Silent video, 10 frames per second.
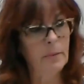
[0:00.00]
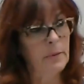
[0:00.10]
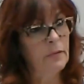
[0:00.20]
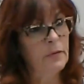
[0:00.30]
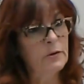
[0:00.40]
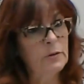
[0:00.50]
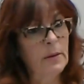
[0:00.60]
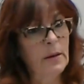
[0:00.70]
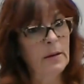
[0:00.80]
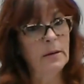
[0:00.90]
with a
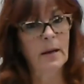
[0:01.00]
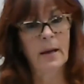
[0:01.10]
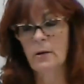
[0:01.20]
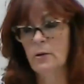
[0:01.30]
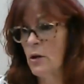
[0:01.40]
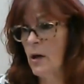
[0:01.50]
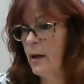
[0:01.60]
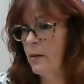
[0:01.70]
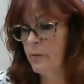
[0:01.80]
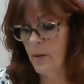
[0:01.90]
fisherman, and I had a
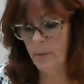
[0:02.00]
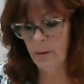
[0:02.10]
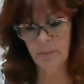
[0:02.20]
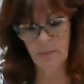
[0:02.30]
child from him.